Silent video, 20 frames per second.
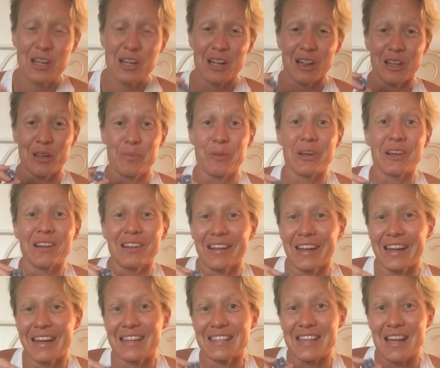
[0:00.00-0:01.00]

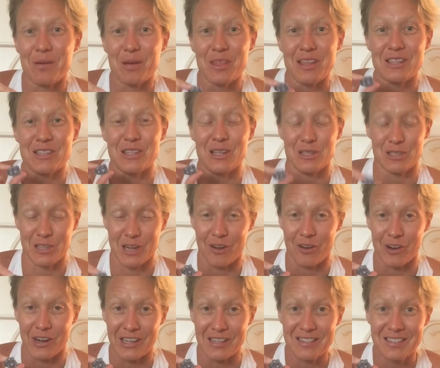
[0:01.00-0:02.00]
Lepidolite is amethyst on
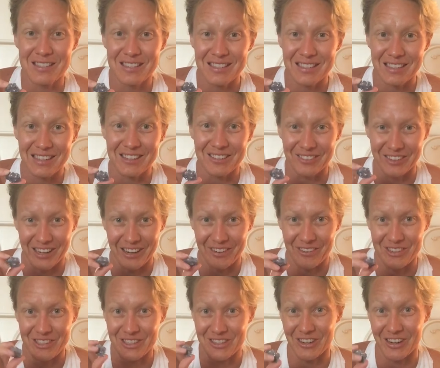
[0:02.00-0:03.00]
steroids, is what I
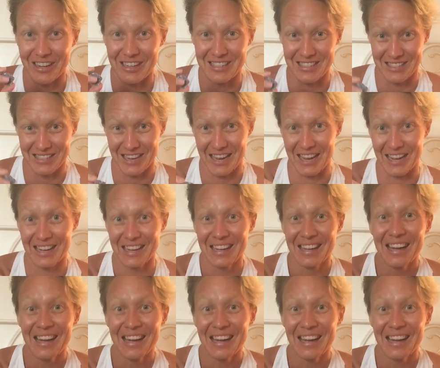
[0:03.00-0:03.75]
was trying to say.